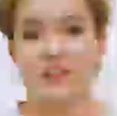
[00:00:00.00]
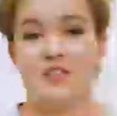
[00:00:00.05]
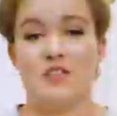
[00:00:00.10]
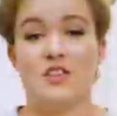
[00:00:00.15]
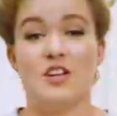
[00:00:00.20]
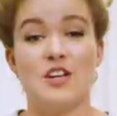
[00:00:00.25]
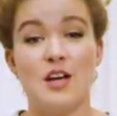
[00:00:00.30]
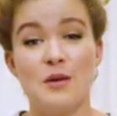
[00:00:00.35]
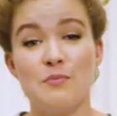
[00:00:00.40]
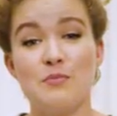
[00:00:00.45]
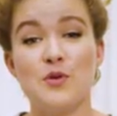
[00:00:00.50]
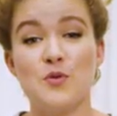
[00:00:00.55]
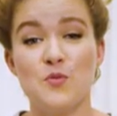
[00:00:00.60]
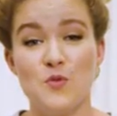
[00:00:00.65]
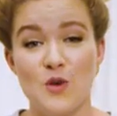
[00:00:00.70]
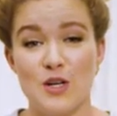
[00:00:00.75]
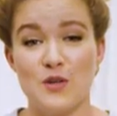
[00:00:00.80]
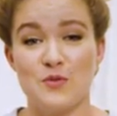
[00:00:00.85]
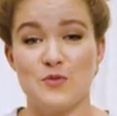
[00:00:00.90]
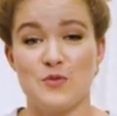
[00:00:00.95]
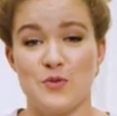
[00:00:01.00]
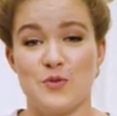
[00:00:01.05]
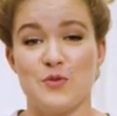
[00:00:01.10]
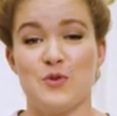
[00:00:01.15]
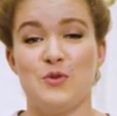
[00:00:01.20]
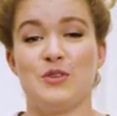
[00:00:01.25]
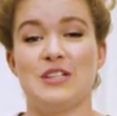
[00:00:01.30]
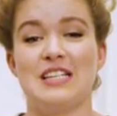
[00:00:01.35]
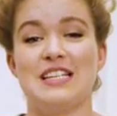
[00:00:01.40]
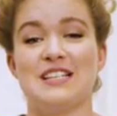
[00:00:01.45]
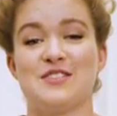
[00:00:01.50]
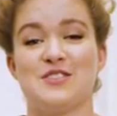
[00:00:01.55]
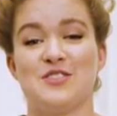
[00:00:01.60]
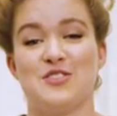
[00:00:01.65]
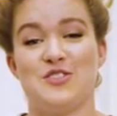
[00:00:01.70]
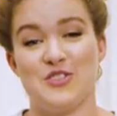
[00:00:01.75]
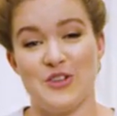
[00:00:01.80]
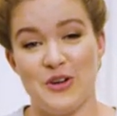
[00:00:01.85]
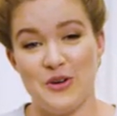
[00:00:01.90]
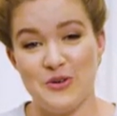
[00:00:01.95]
The number one rule is
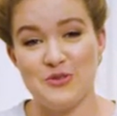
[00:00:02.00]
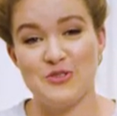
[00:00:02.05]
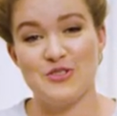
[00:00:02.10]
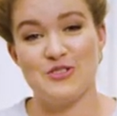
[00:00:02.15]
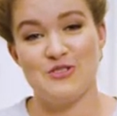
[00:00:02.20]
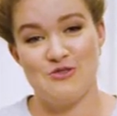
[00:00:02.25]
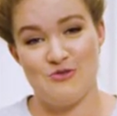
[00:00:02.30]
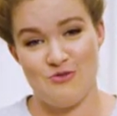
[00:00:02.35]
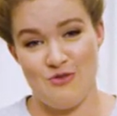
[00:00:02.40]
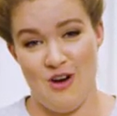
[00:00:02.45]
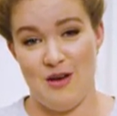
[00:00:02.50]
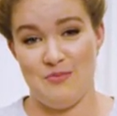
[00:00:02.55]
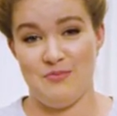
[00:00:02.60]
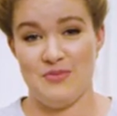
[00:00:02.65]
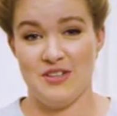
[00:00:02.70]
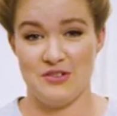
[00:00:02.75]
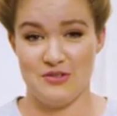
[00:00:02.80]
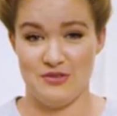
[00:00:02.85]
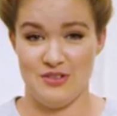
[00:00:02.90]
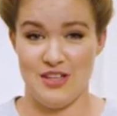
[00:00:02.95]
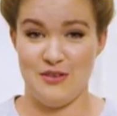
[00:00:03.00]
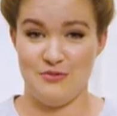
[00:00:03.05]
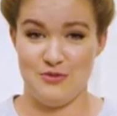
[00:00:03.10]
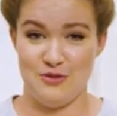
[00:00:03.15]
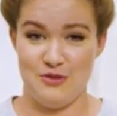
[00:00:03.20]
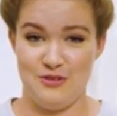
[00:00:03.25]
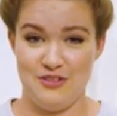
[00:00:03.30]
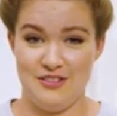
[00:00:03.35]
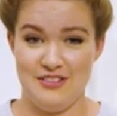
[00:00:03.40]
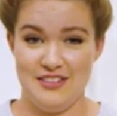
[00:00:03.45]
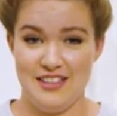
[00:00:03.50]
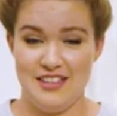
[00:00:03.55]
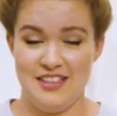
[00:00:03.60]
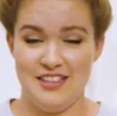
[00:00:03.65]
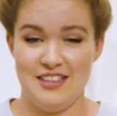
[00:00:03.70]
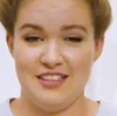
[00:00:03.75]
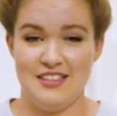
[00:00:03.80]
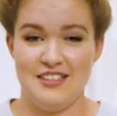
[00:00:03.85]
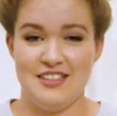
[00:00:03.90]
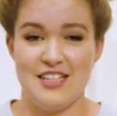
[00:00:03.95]
don't drop your level.
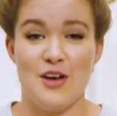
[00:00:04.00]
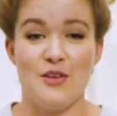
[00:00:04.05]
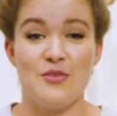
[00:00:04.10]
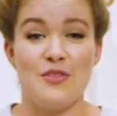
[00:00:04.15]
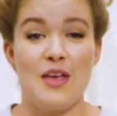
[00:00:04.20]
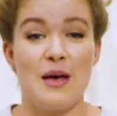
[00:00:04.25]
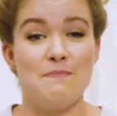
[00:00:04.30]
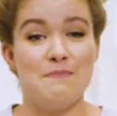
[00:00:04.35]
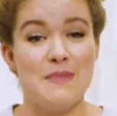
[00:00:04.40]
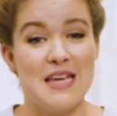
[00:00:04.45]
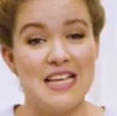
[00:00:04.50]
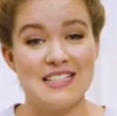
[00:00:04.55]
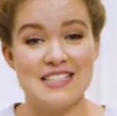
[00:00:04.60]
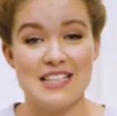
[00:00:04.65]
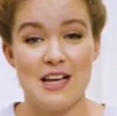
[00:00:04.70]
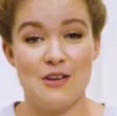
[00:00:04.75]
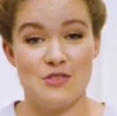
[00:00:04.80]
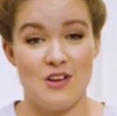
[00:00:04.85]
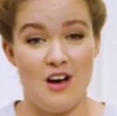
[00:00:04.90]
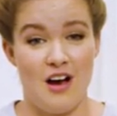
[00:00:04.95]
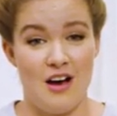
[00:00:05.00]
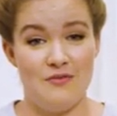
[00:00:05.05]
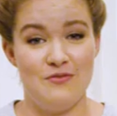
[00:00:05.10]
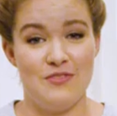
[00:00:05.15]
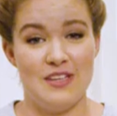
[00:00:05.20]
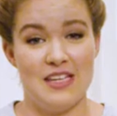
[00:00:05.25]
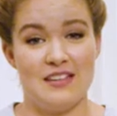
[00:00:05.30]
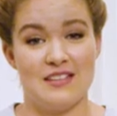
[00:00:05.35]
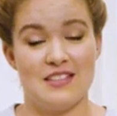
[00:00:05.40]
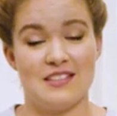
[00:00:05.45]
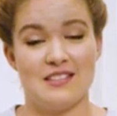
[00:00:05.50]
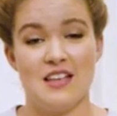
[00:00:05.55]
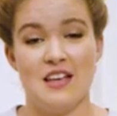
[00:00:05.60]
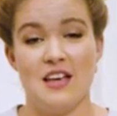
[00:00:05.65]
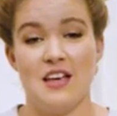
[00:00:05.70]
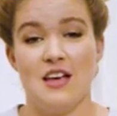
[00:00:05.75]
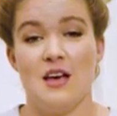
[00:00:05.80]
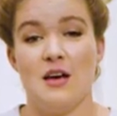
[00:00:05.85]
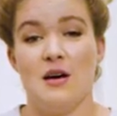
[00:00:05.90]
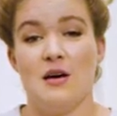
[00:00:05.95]
Now, that may sound obvious,
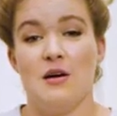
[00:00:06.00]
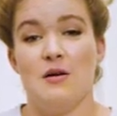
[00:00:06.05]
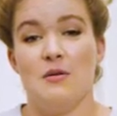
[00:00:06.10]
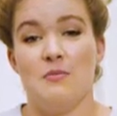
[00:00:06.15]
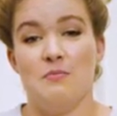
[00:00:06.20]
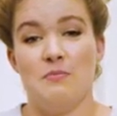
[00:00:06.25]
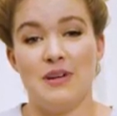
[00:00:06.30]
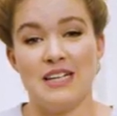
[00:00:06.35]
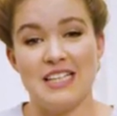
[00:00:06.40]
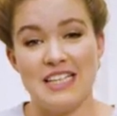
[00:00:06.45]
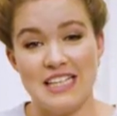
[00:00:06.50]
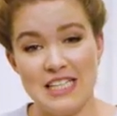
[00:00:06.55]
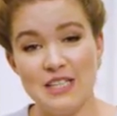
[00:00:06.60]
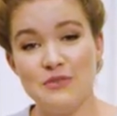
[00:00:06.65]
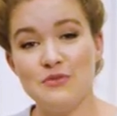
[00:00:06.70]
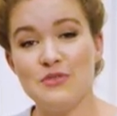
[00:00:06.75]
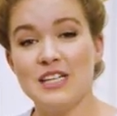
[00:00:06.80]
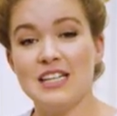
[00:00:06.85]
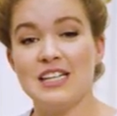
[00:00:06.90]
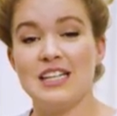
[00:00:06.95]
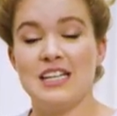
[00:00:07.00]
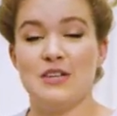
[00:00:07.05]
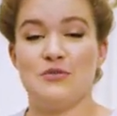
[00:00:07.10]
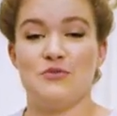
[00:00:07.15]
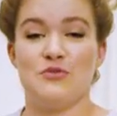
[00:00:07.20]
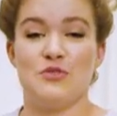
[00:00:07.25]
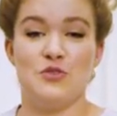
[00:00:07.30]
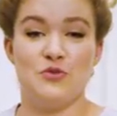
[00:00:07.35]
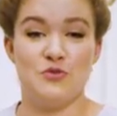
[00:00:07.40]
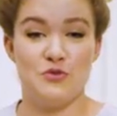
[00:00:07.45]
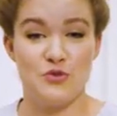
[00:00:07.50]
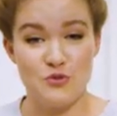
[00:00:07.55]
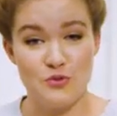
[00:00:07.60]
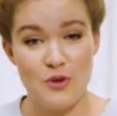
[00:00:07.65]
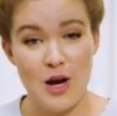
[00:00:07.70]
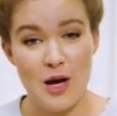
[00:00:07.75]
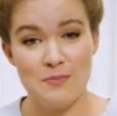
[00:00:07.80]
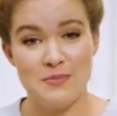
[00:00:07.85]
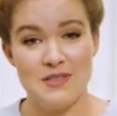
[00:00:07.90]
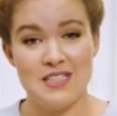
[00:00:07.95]
but even if you've
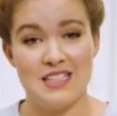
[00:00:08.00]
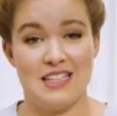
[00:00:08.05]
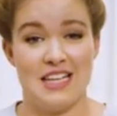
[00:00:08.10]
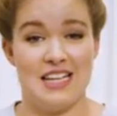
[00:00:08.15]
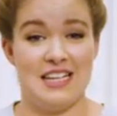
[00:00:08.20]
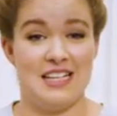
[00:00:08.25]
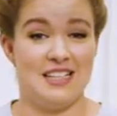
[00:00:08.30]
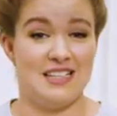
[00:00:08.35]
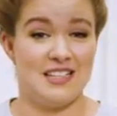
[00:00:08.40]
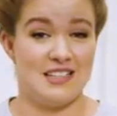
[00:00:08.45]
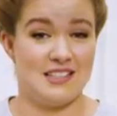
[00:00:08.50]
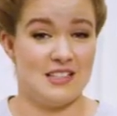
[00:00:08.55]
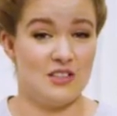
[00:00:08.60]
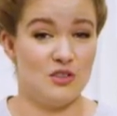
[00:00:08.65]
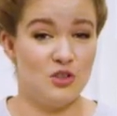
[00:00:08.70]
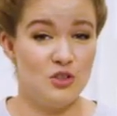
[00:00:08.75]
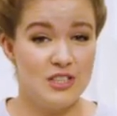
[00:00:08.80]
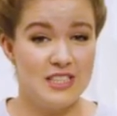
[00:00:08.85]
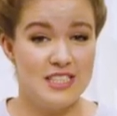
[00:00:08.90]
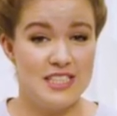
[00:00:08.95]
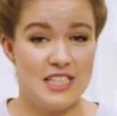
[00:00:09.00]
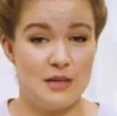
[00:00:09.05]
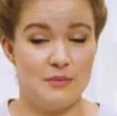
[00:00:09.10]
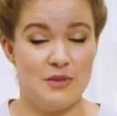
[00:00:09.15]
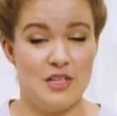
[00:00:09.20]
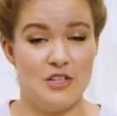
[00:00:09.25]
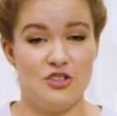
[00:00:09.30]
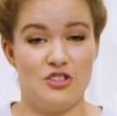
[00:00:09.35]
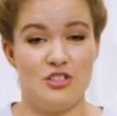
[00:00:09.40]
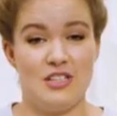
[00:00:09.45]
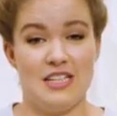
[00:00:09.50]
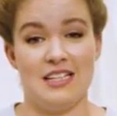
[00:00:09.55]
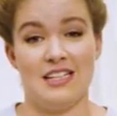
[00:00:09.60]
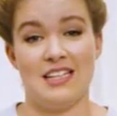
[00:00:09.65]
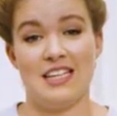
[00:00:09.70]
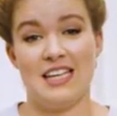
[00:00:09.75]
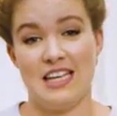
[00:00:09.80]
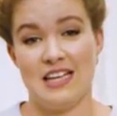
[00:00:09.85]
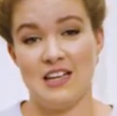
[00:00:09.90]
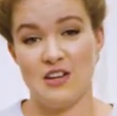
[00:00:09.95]
dropped it and it doesn't look damaged,
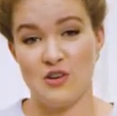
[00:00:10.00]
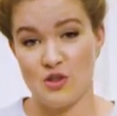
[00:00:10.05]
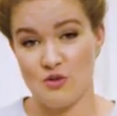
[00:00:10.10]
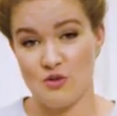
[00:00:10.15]
it can